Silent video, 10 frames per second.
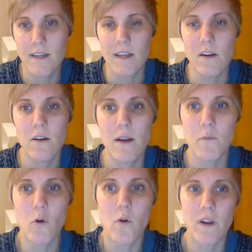and here I'm
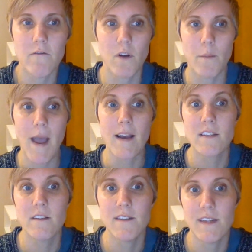quoting from
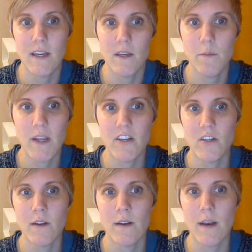Acts of Synod,
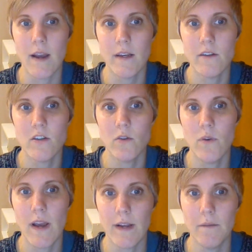page
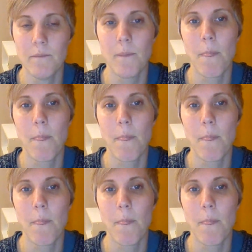929,